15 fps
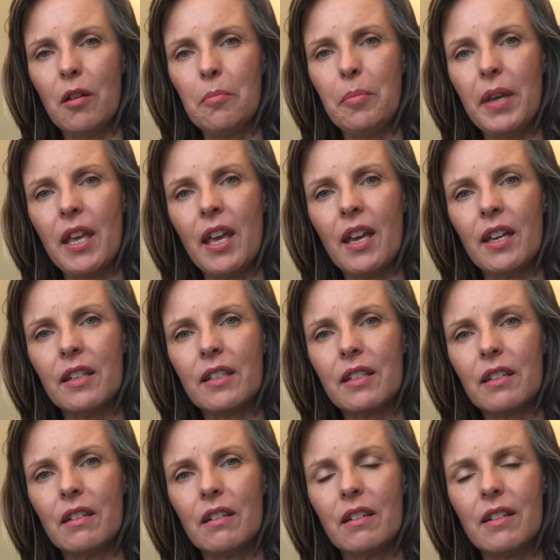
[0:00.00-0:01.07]
be it
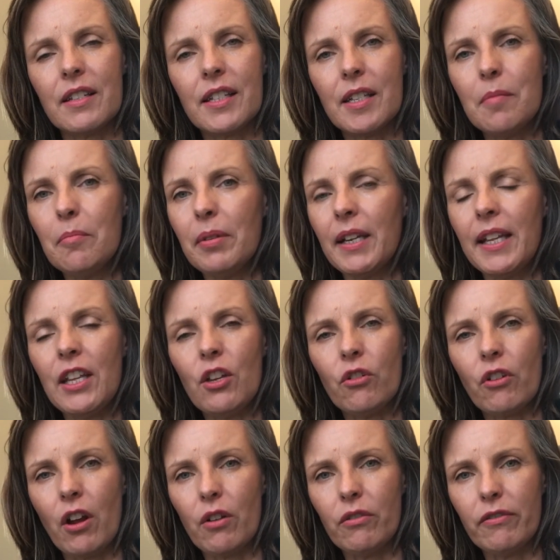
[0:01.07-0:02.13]
simply
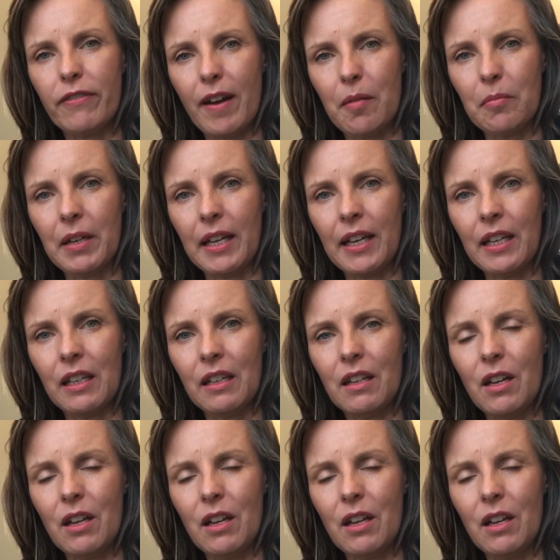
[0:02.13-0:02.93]
your own family,